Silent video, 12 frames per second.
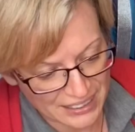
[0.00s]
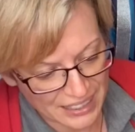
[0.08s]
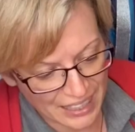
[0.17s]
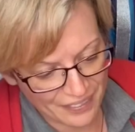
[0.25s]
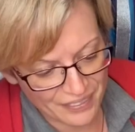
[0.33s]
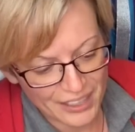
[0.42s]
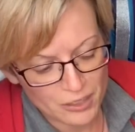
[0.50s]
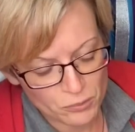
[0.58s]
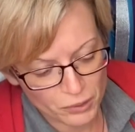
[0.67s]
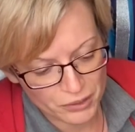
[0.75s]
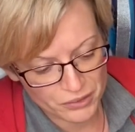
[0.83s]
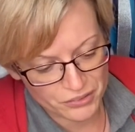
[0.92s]
And then
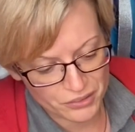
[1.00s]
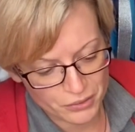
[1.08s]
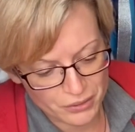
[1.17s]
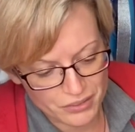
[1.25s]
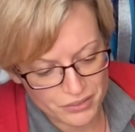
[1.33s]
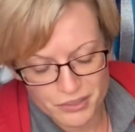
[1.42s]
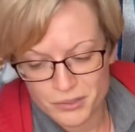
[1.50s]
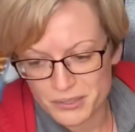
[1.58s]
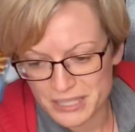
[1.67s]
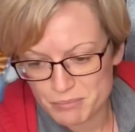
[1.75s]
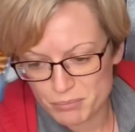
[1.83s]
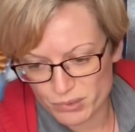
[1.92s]
what you do is you use
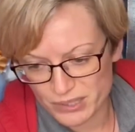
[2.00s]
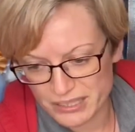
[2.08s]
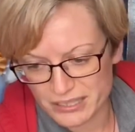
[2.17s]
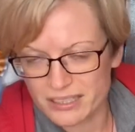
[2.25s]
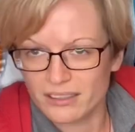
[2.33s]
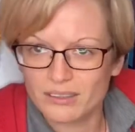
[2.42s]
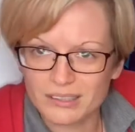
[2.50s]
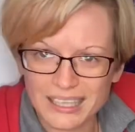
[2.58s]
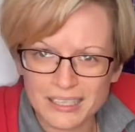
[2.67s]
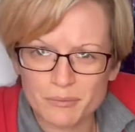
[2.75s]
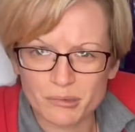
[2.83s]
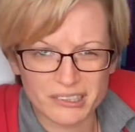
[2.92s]
inbreeding or
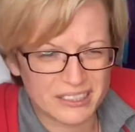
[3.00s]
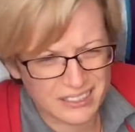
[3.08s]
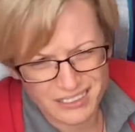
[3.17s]
line breeding.